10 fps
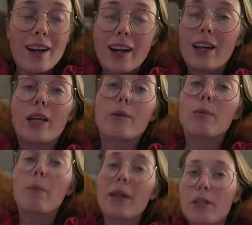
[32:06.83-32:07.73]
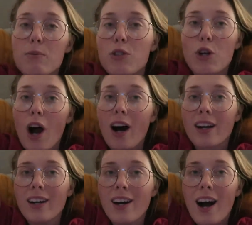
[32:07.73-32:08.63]
Gotta keep the momentum
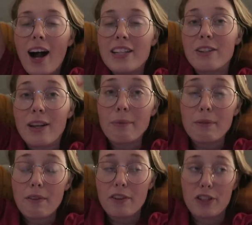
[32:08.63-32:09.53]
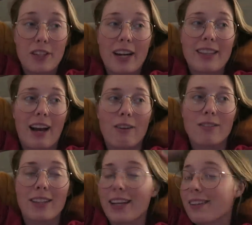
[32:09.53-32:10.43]
strong. I still can't believe I finished Ninth
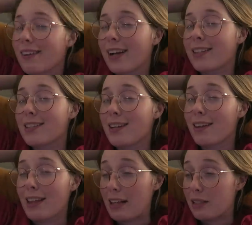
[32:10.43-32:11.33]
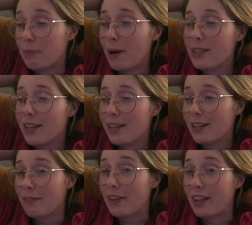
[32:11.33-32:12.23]
House. Like, I guess it's not that surprising
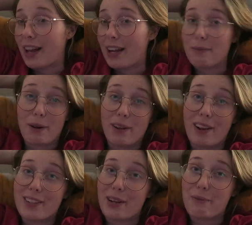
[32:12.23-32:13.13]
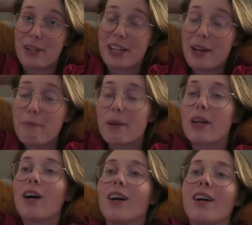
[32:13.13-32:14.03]
given that I spent a lot of time reading it,
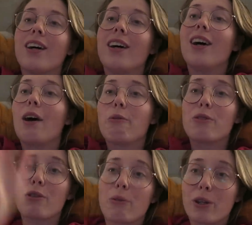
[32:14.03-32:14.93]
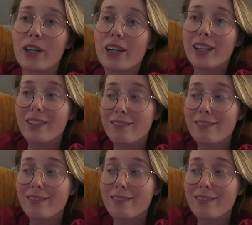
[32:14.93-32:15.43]
but ugh, it was so good.